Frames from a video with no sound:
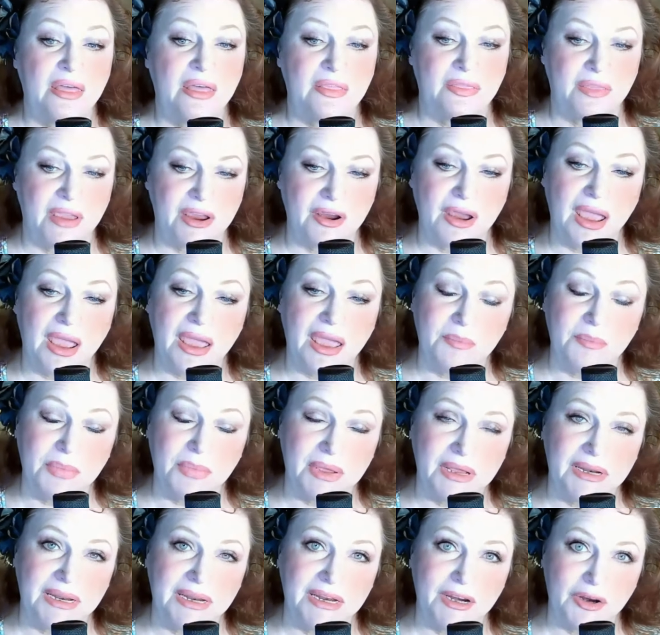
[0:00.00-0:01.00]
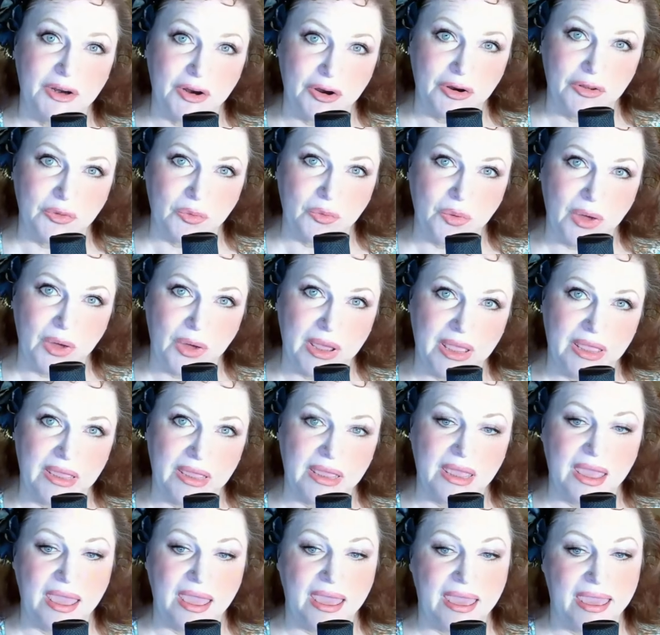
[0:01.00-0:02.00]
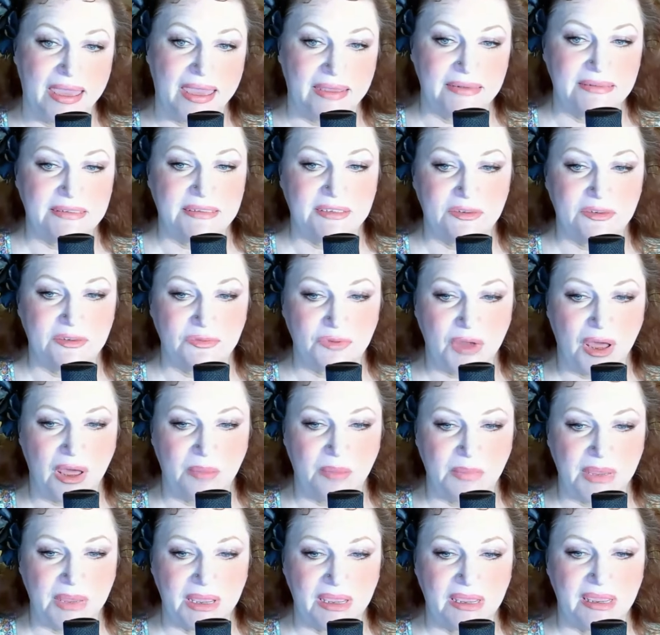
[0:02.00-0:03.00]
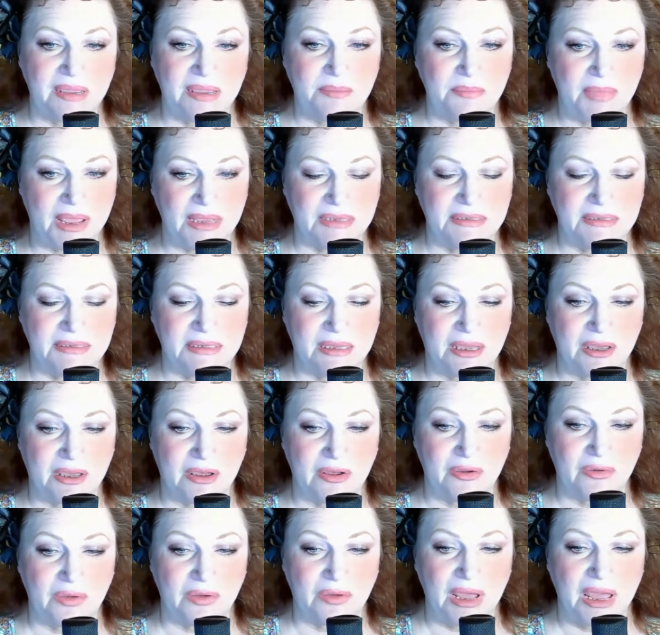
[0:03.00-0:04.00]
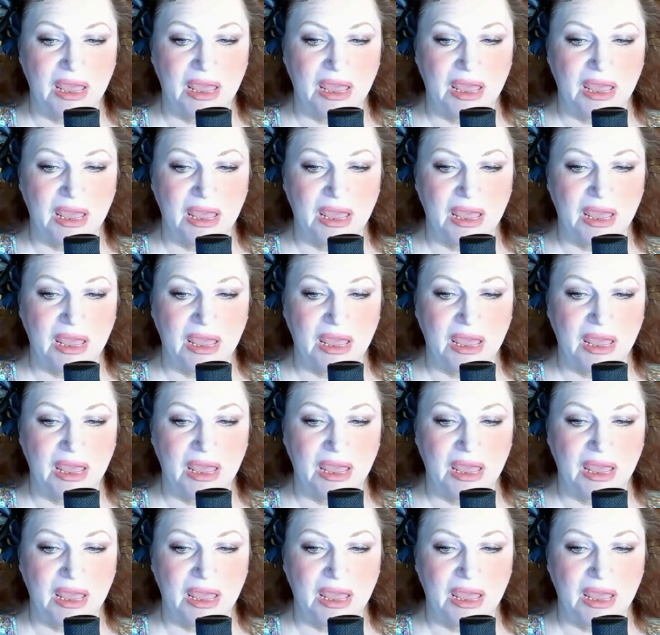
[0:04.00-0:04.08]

there had been an earthquake and tsunami in Mexico.